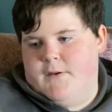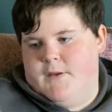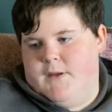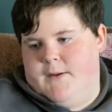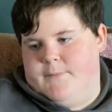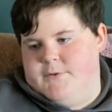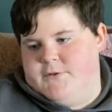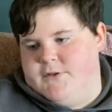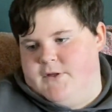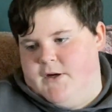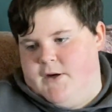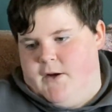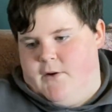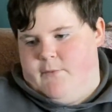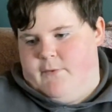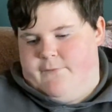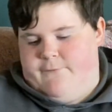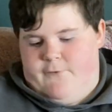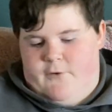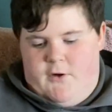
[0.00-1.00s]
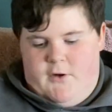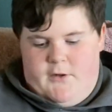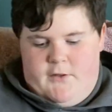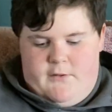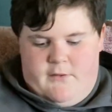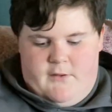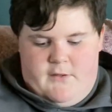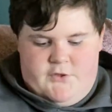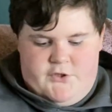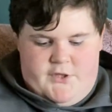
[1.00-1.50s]
I'm just not good with
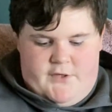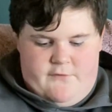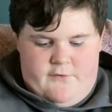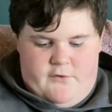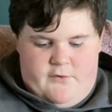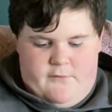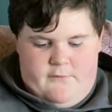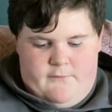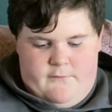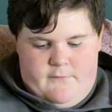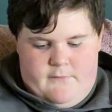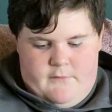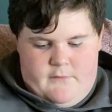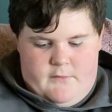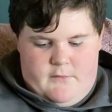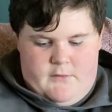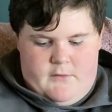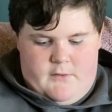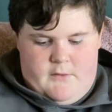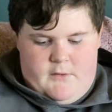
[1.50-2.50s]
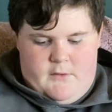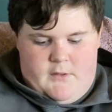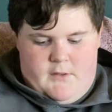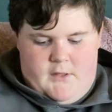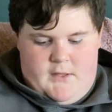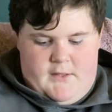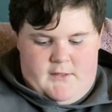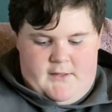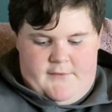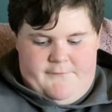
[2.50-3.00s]
frogs in general
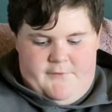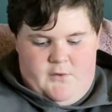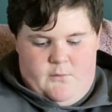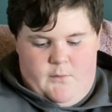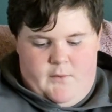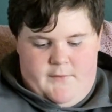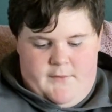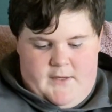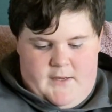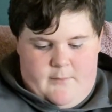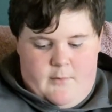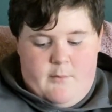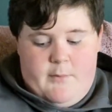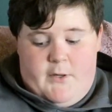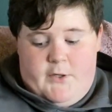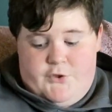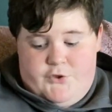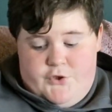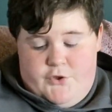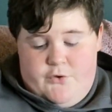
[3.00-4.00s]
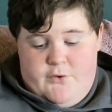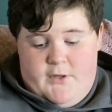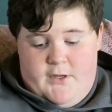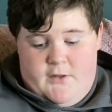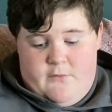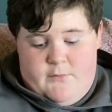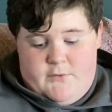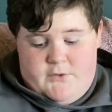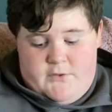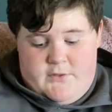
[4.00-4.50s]
except for the one that I'm about to show you
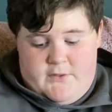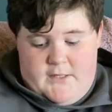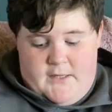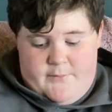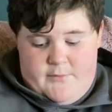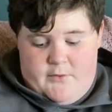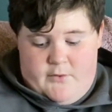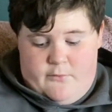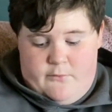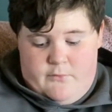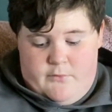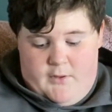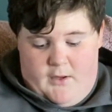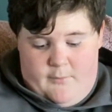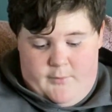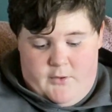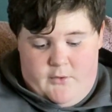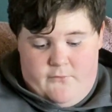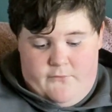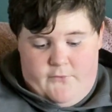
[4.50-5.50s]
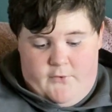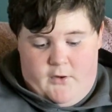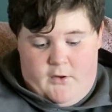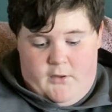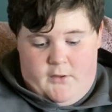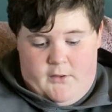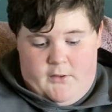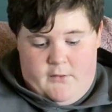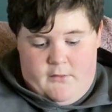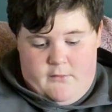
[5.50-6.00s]
guys which is an absolute W
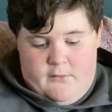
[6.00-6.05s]
frog